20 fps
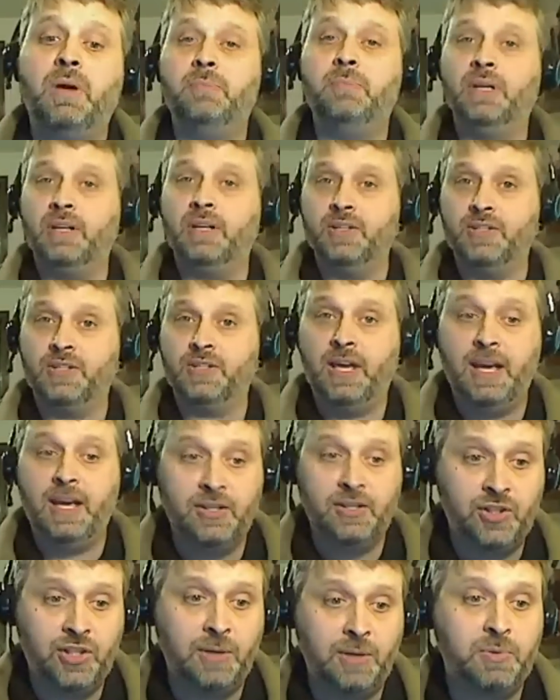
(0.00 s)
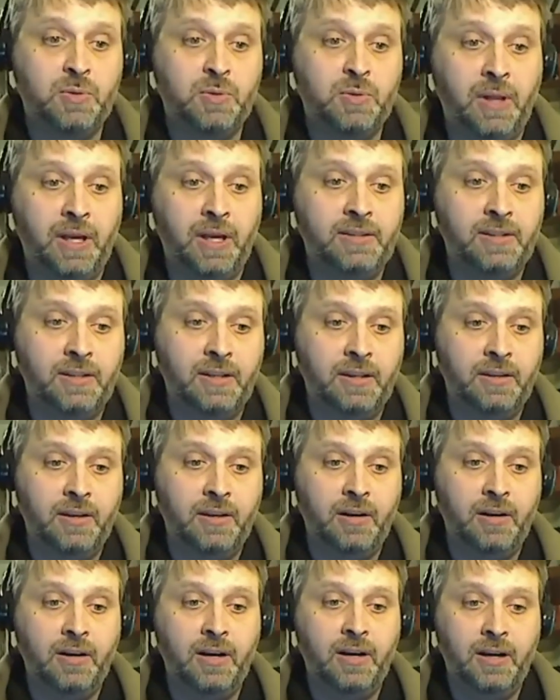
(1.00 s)
met because they had chips planted in
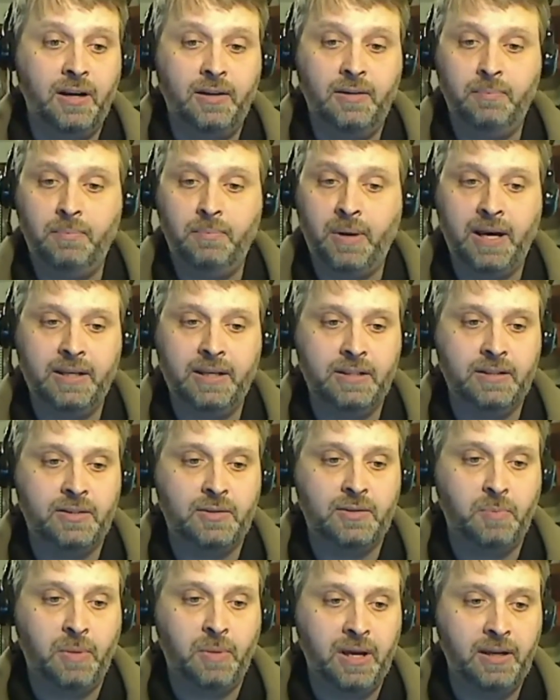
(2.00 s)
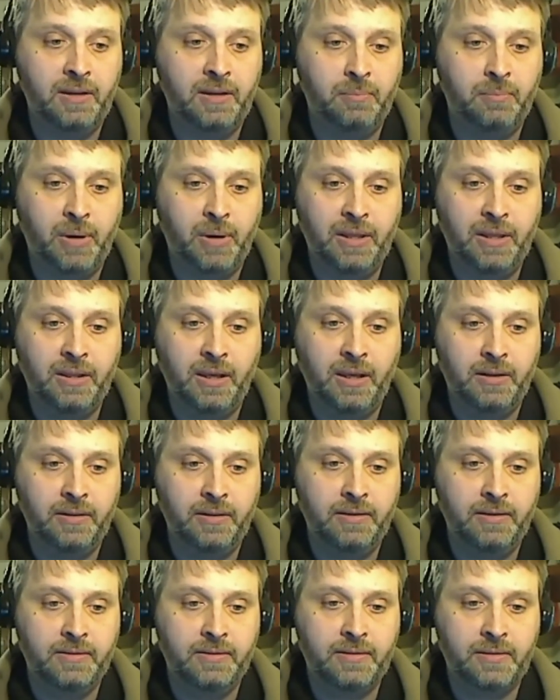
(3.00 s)
their uh, bodies by by the
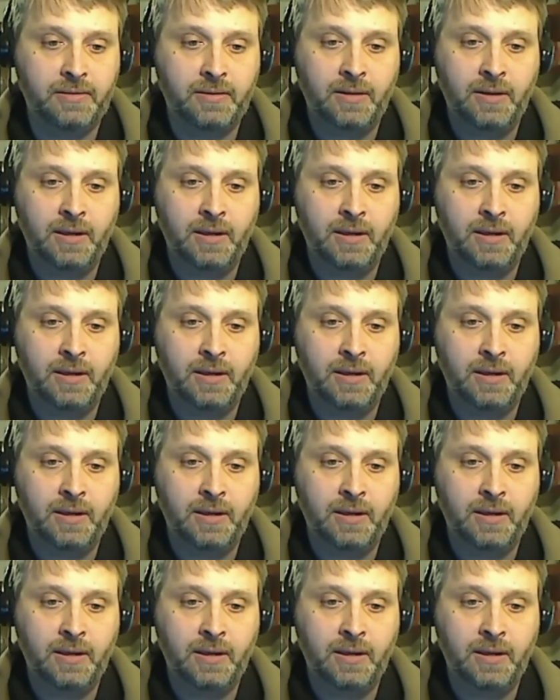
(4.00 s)
aliens.